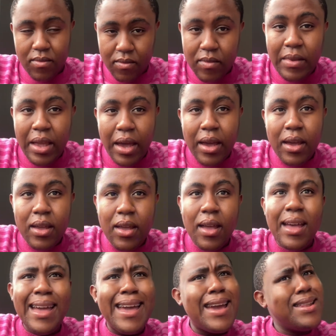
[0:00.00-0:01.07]
Okay?
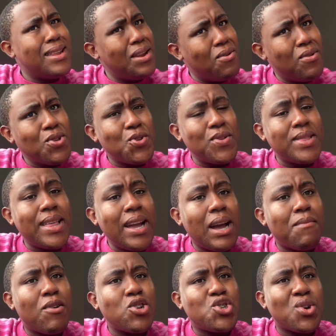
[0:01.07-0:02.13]
And then also think
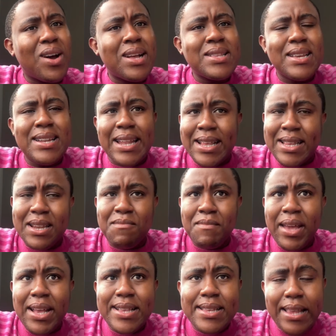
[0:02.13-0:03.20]
about your answer. Does it
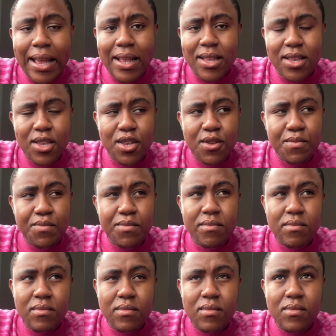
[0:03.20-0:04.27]
make sense?
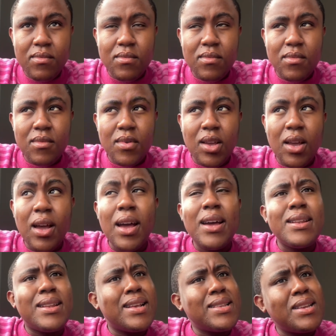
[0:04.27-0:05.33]

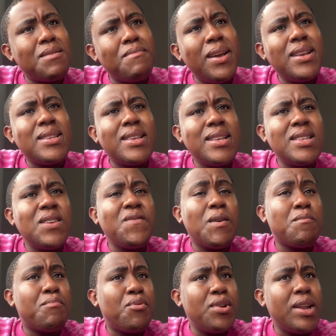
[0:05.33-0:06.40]
Does it make sense if
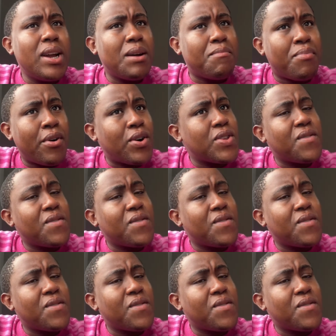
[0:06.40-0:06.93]
I'm pulling a box